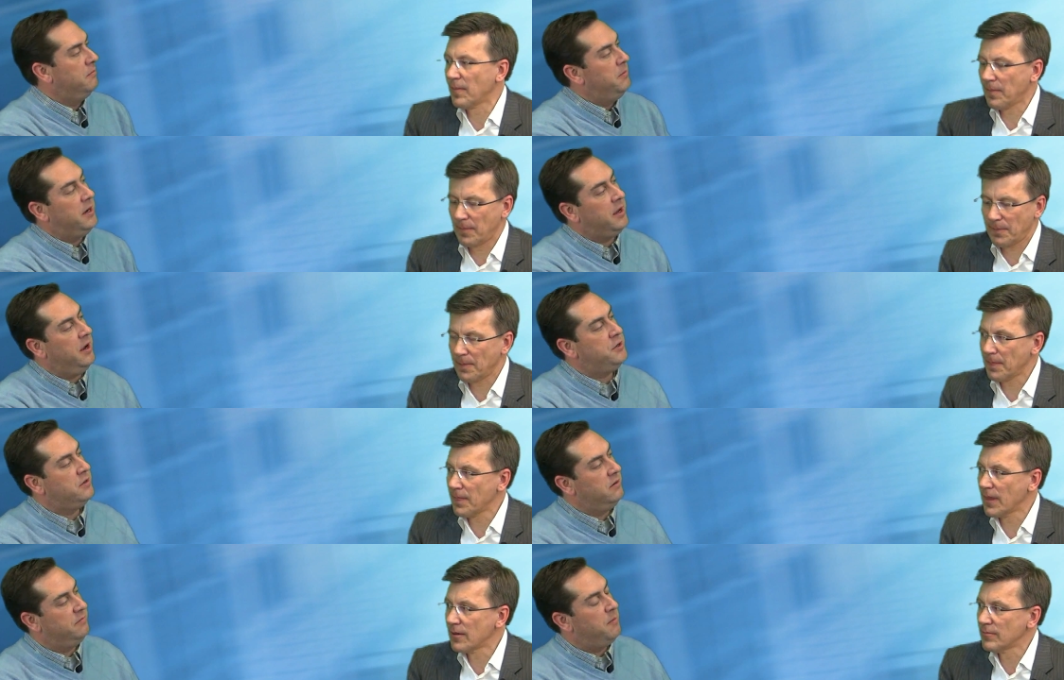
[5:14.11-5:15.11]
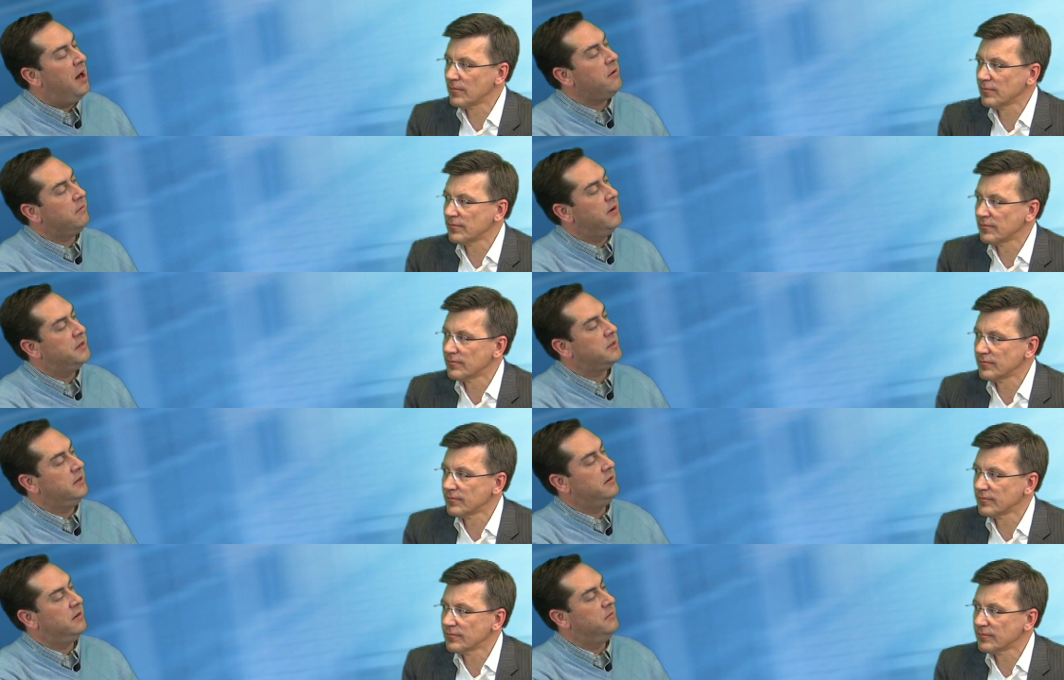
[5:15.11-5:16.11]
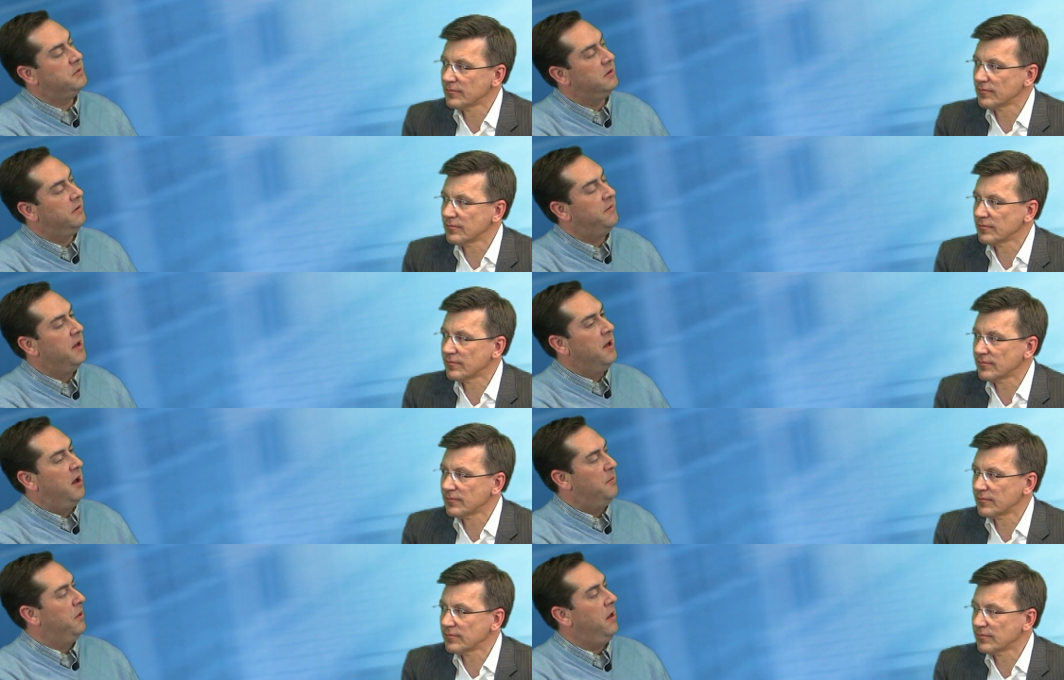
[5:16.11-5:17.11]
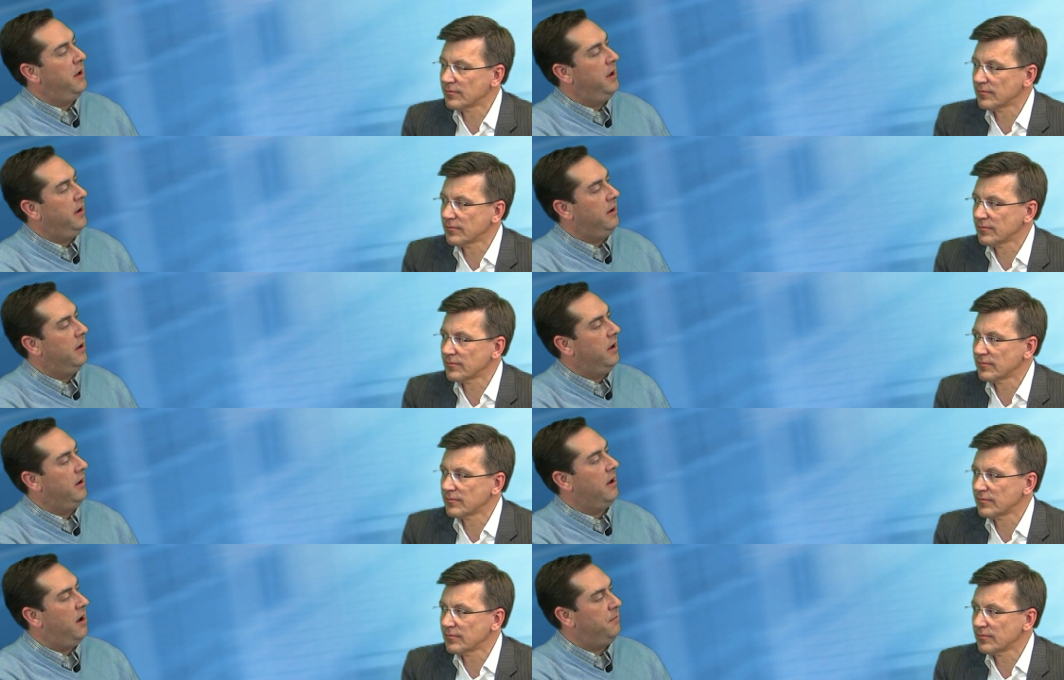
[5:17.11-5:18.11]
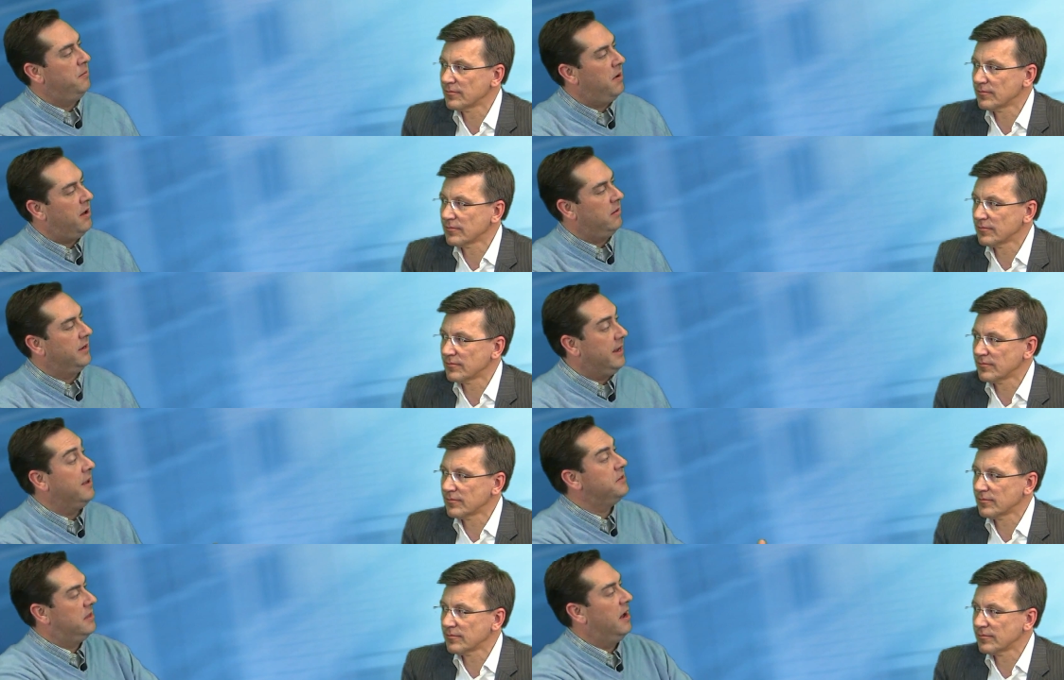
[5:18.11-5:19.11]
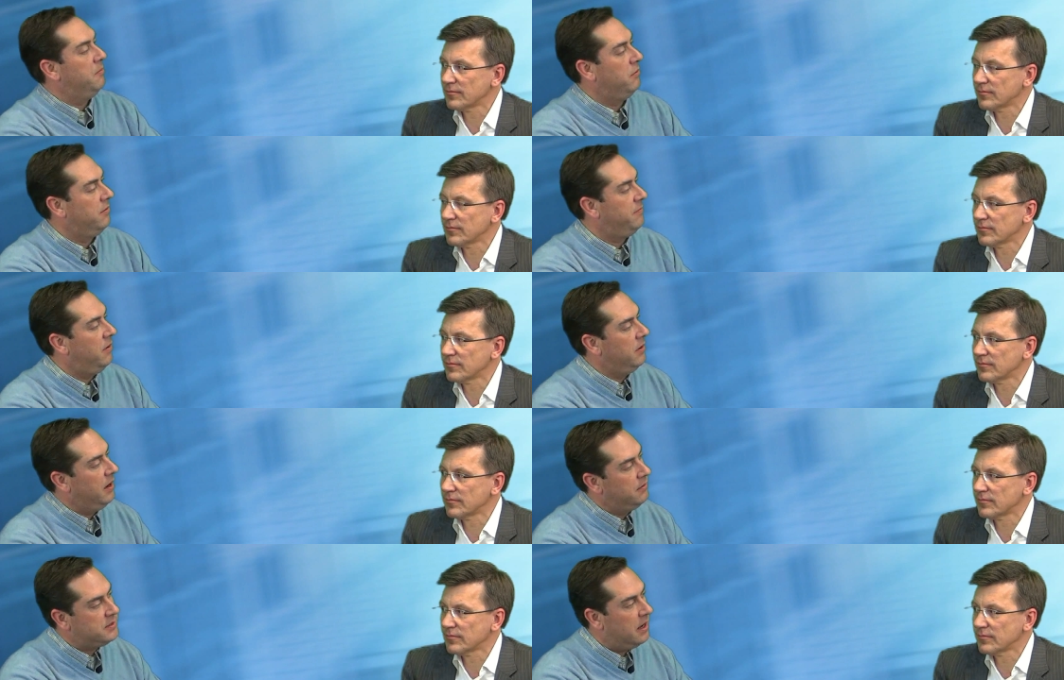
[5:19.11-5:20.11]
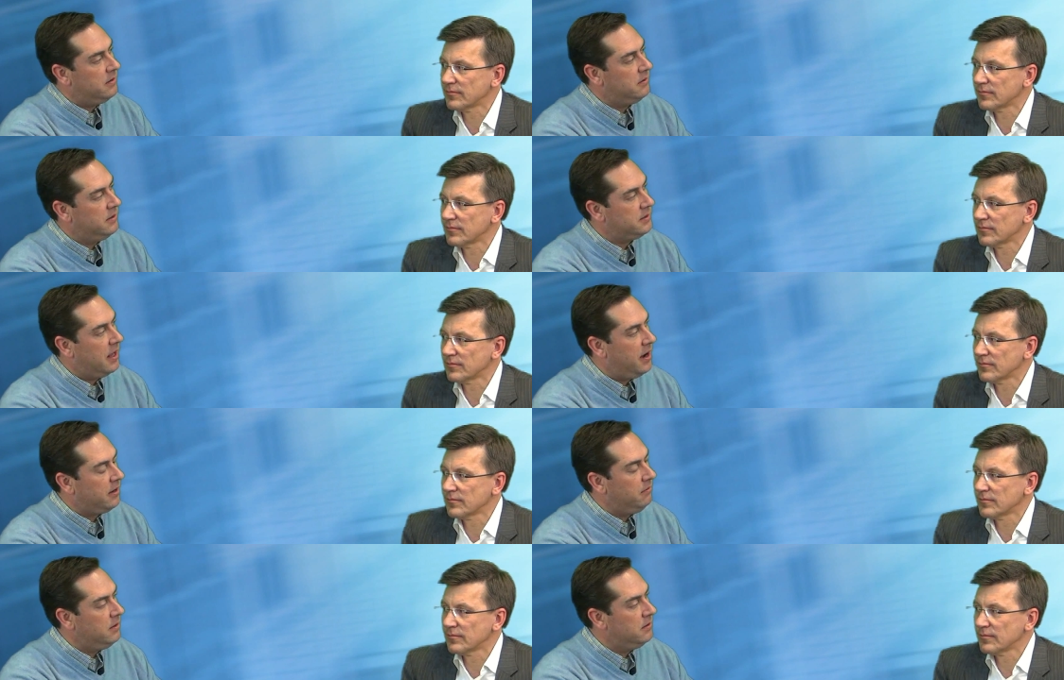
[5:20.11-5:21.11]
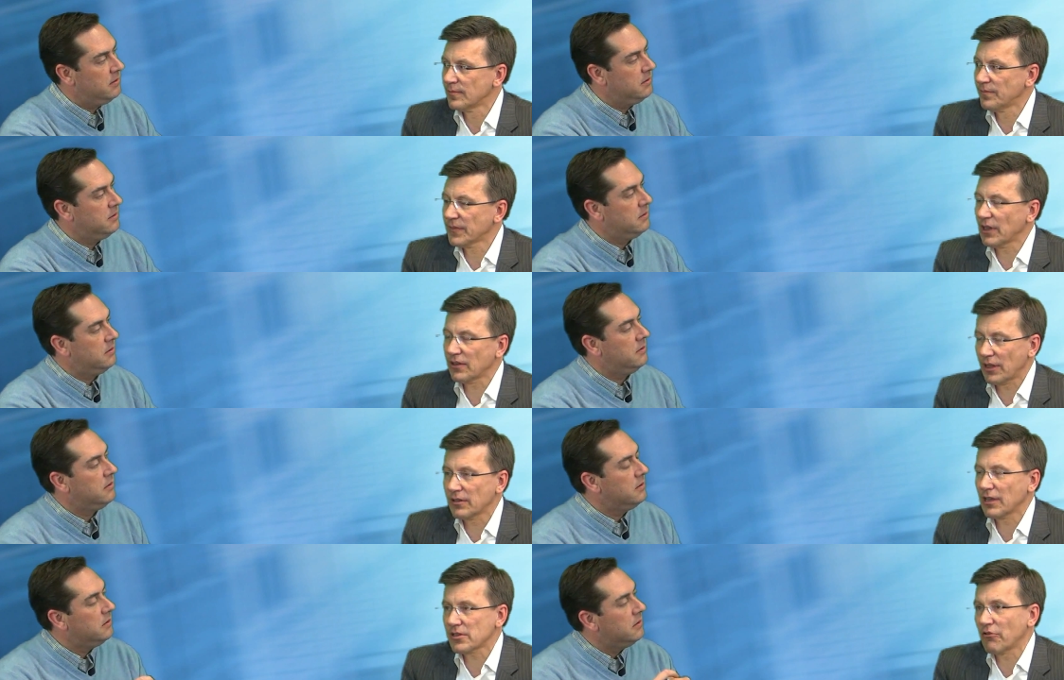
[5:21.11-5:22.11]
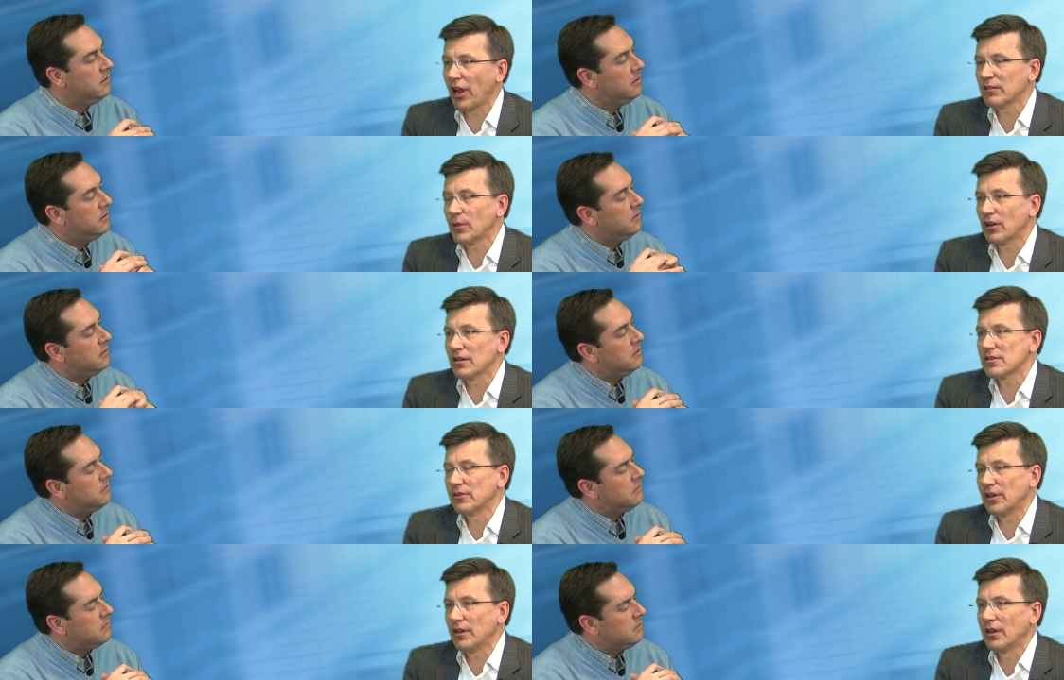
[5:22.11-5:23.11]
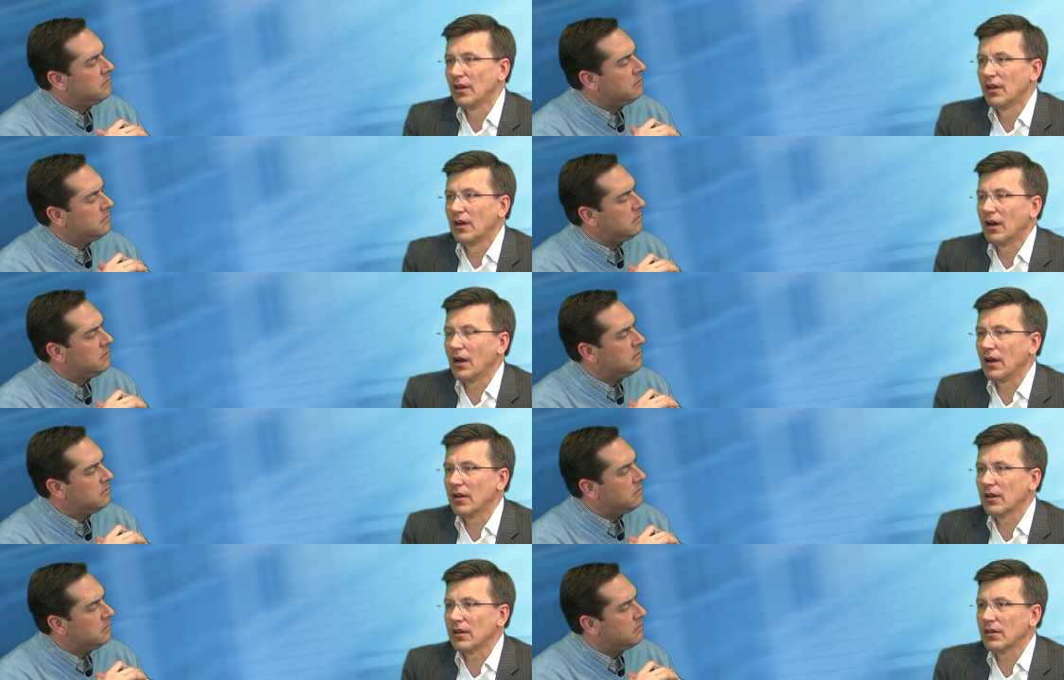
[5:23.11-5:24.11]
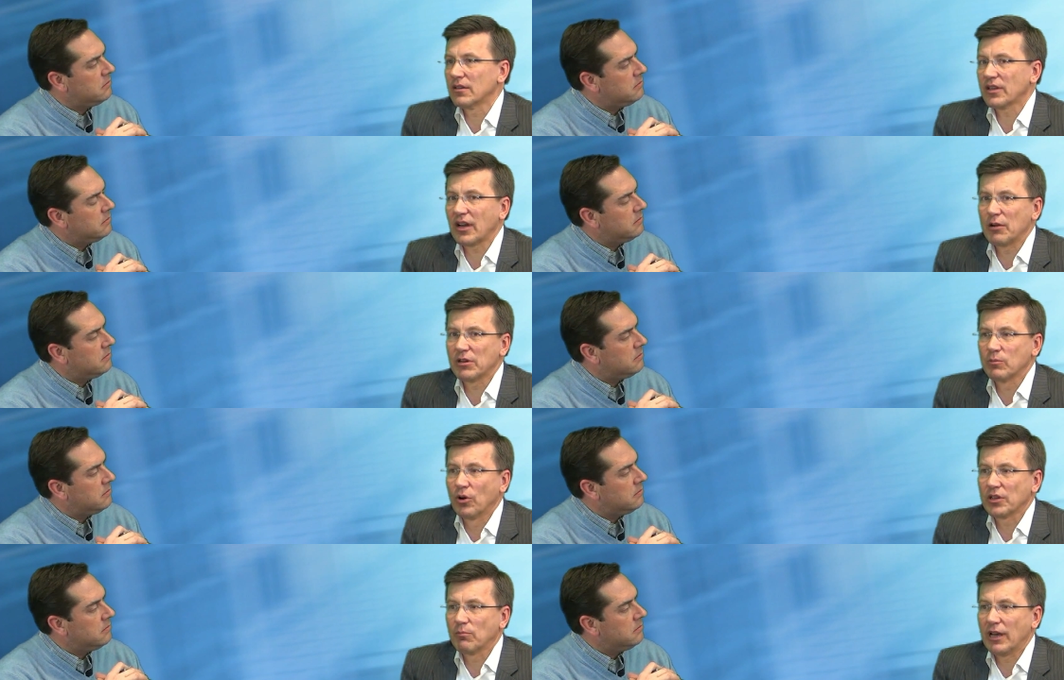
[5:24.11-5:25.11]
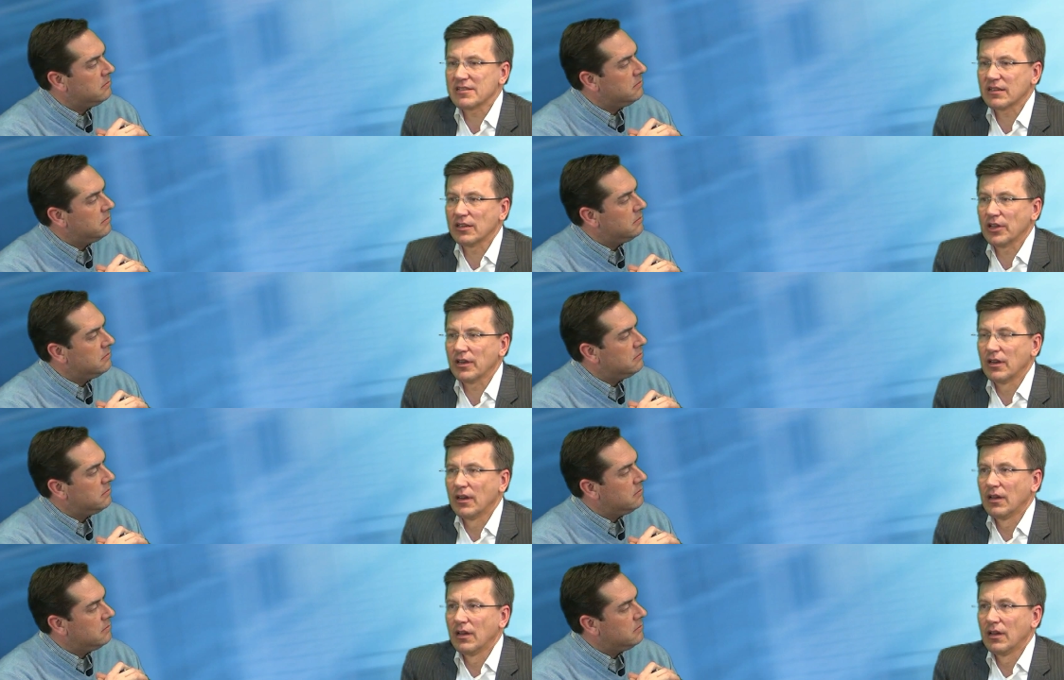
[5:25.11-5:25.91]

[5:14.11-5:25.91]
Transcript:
Speaker 1: mitigation of model risk in terms of applying a hybrid model against that portfolio. Is
Speaker 2: that, is that accurate? Yeah, that, that's correct, because the, uh, the hybrid model basically,